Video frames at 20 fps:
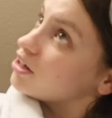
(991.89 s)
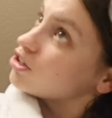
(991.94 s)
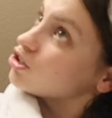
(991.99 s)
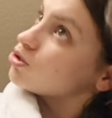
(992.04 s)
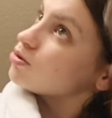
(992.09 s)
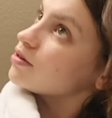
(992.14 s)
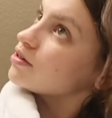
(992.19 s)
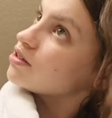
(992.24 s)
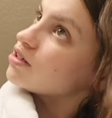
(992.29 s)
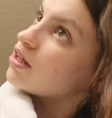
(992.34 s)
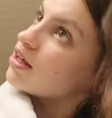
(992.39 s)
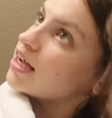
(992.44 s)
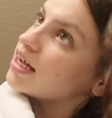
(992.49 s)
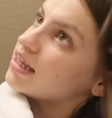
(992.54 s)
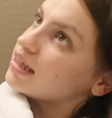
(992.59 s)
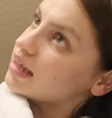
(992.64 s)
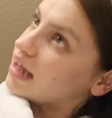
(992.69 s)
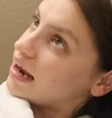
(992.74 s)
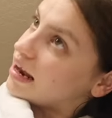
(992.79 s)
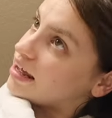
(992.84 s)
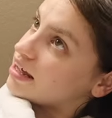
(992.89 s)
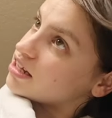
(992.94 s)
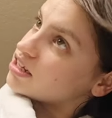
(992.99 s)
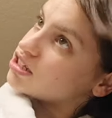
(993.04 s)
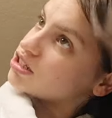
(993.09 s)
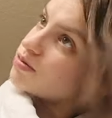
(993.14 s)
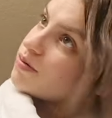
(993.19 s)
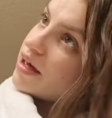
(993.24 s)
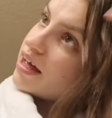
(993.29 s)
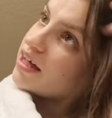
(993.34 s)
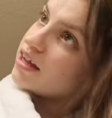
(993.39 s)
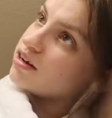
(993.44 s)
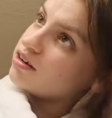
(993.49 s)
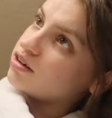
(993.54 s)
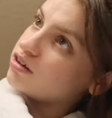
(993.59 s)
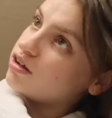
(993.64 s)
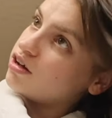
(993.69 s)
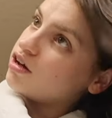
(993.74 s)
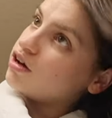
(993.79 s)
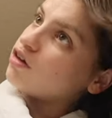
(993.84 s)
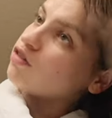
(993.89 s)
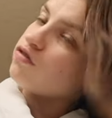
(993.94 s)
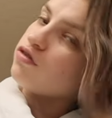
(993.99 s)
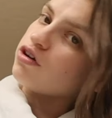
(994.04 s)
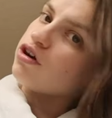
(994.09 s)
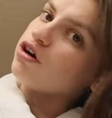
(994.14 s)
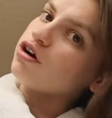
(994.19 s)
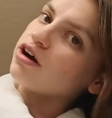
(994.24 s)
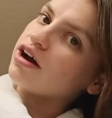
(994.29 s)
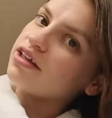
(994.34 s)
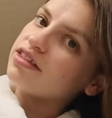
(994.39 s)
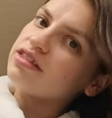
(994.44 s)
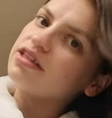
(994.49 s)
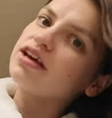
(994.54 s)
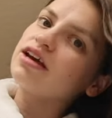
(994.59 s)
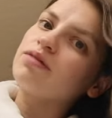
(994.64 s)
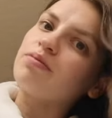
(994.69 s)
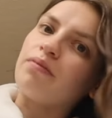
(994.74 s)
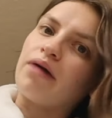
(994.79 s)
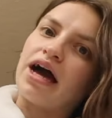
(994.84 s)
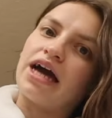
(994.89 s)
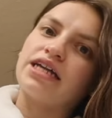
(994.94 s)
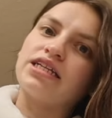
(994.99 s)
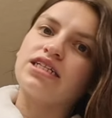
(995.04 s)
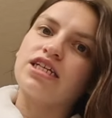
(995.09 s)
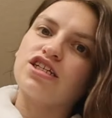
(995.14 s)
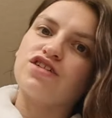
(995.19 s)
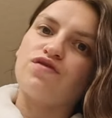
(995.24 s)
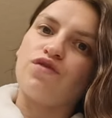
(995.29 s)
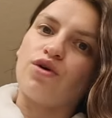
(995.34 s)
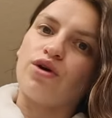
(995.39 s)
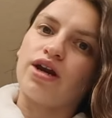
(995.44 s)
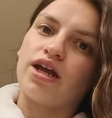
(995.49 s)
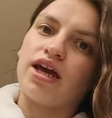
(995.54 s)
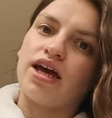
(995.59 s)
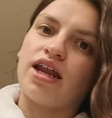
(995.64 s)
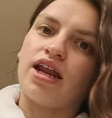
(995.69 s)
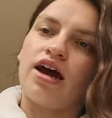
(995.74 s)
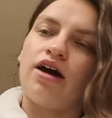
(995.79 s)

you're supposed to like let it expand for I think mine says 48